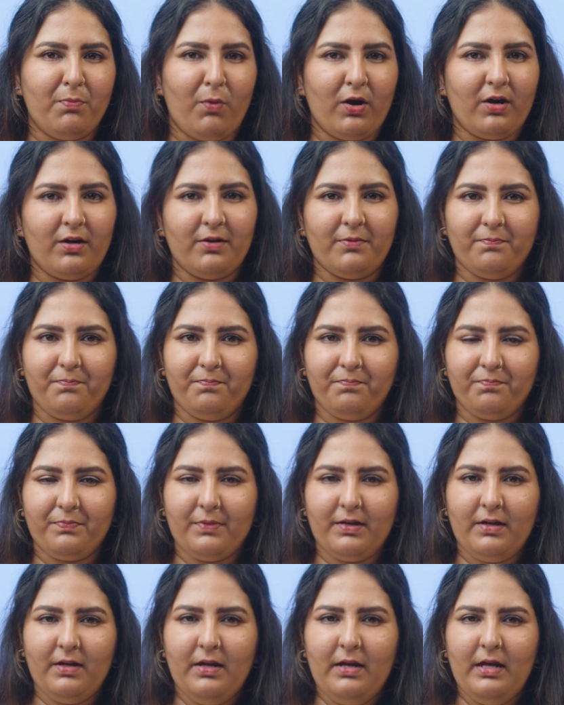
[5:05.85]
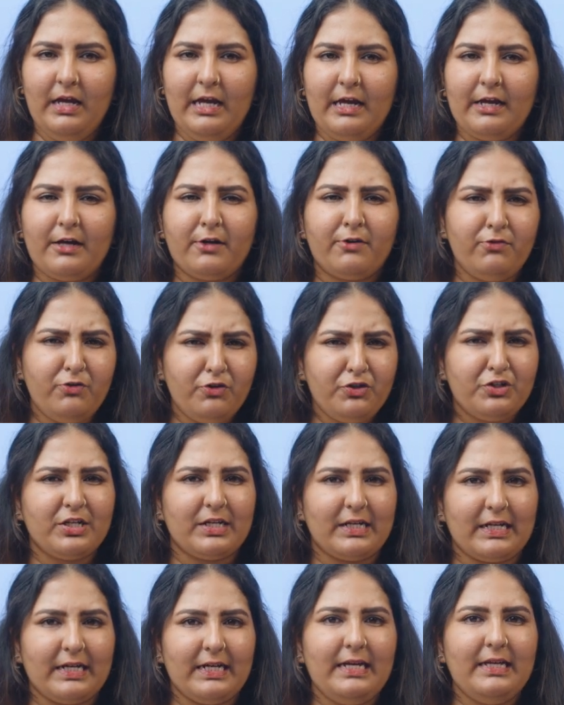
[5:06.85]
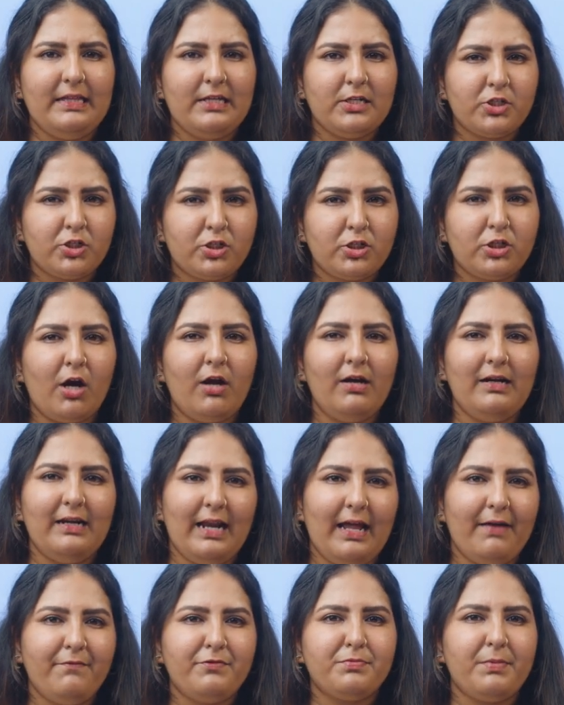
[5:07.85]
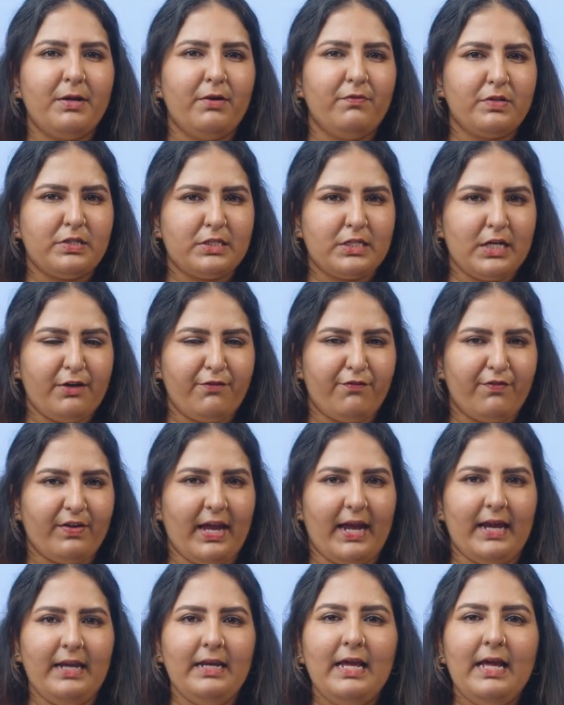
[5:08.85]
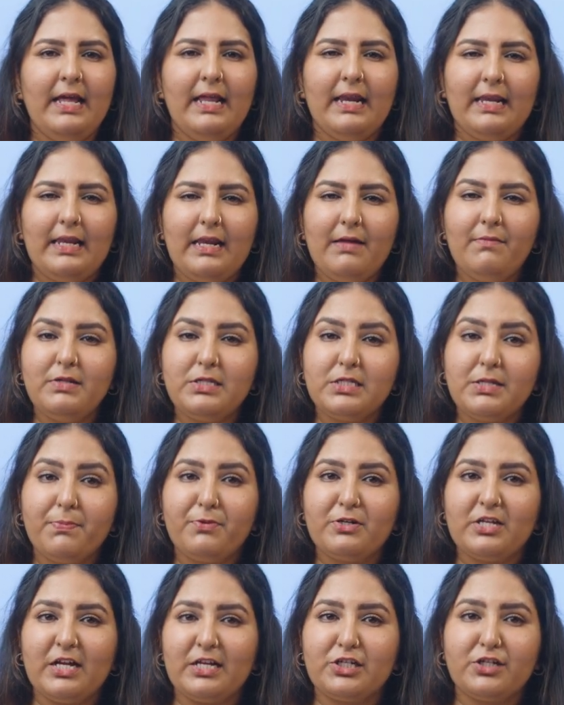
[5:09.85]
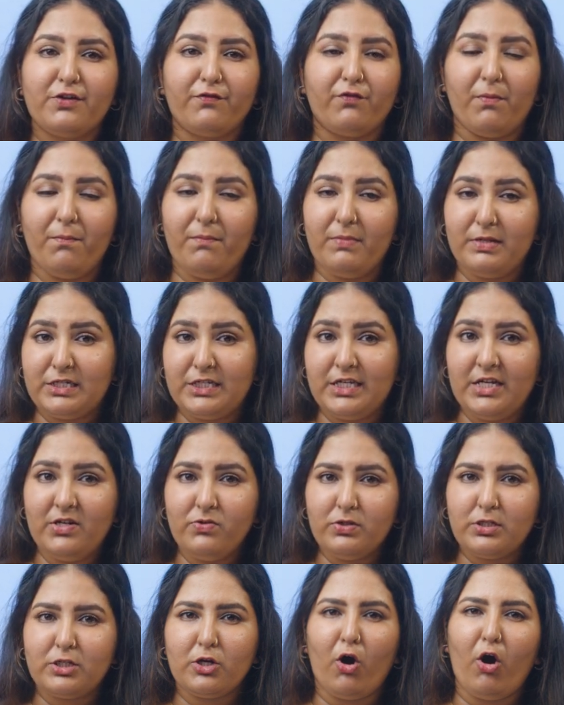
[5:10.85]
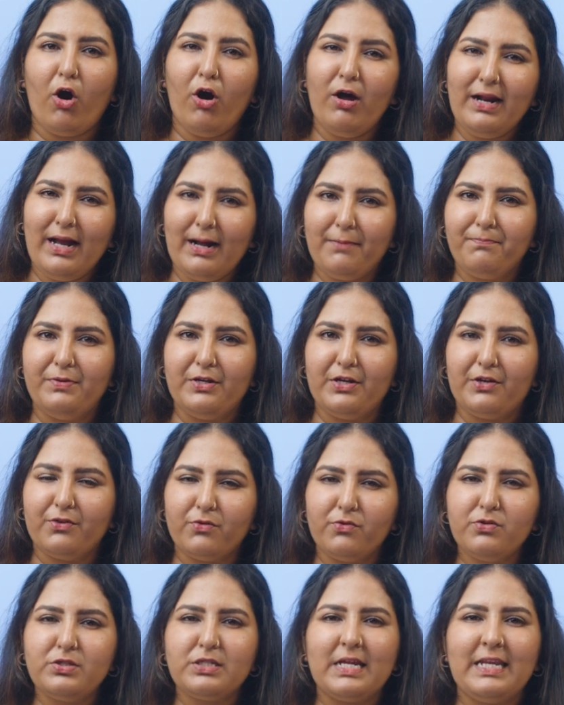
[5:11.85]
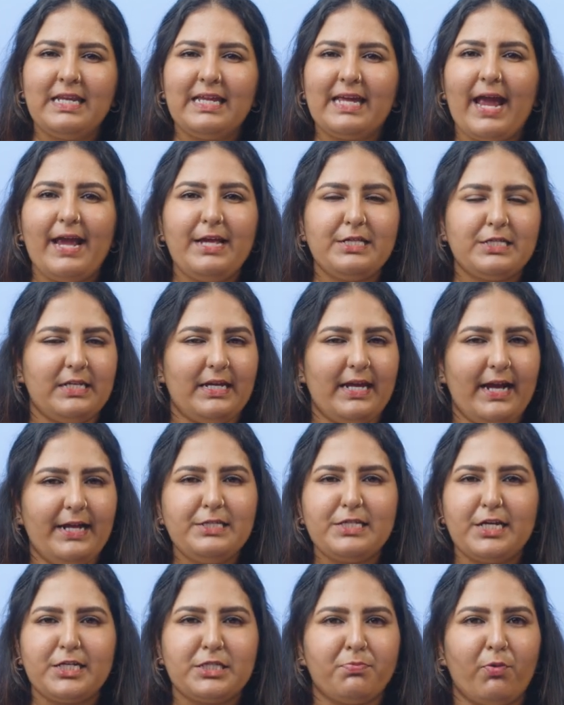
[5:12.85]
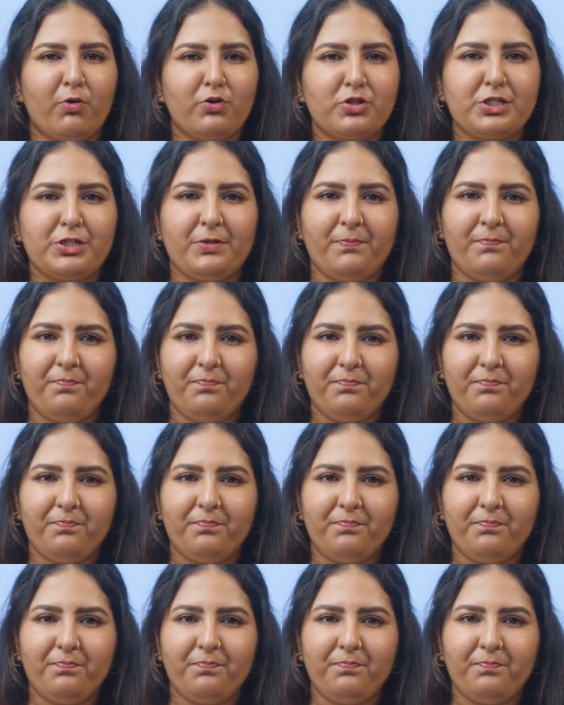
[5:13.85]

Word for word: model. Crucially, the short lifespan of the certificate limits the potential for misuse or abuse in case it gets exposed.